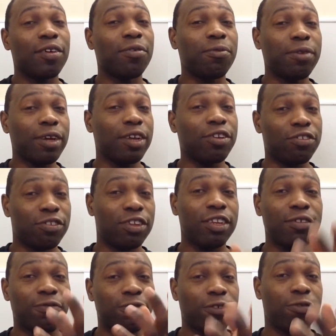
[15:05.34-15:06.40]
we understood the
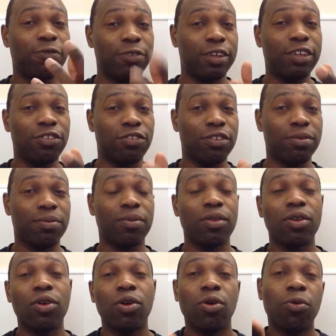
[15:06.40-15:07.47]
fourth retention.
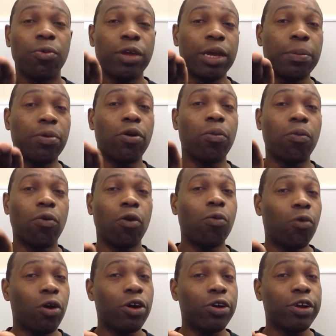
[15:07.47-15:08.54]
We could pour more
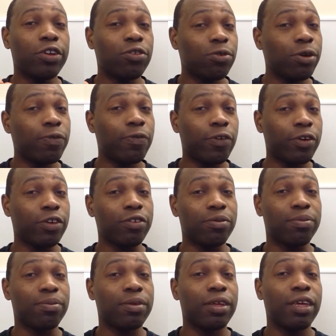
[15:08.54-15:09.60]
water into a volume
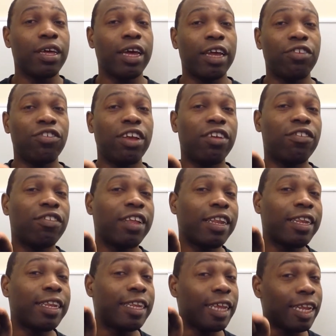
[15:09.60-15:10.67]
and change the
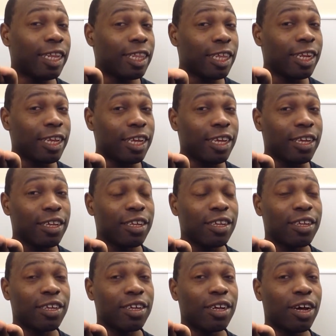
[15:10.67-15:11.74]
density
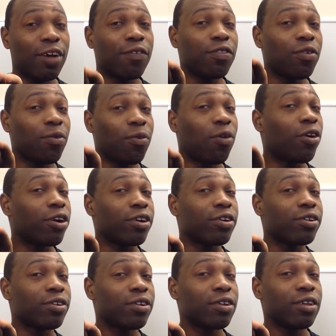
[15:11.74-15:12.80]
of the water.
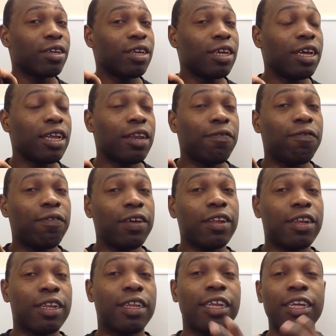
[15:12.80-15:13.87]

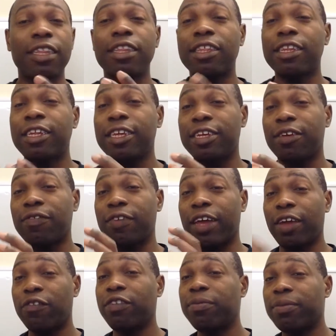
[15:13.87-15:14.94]
The density of
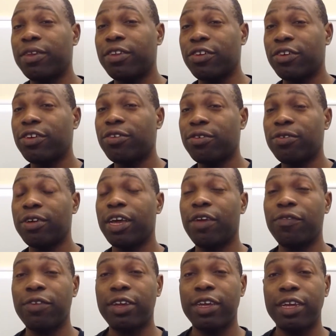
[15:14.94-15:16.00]
every material,
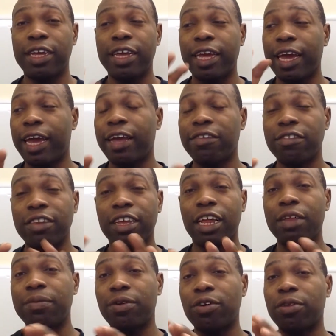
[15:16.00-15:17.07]
every gas and
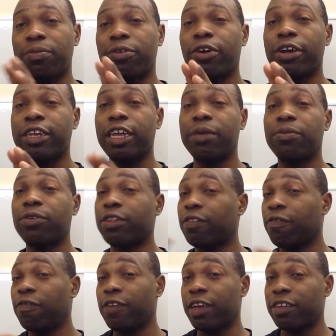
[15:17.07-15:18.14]
element on the periodic table is
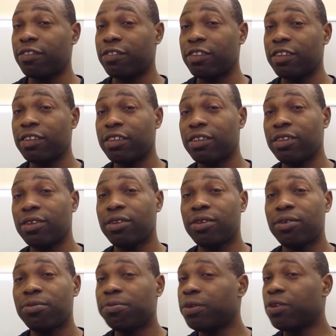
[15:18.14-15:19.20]
fixed.
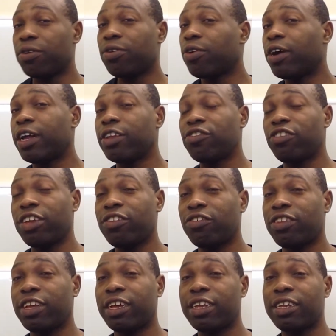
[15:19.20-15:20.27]
We don't know how to change
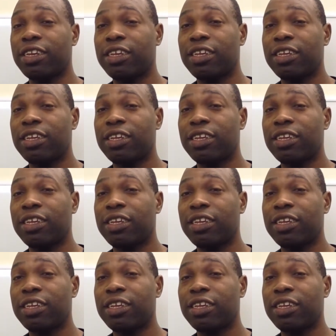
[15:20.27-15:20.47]
that.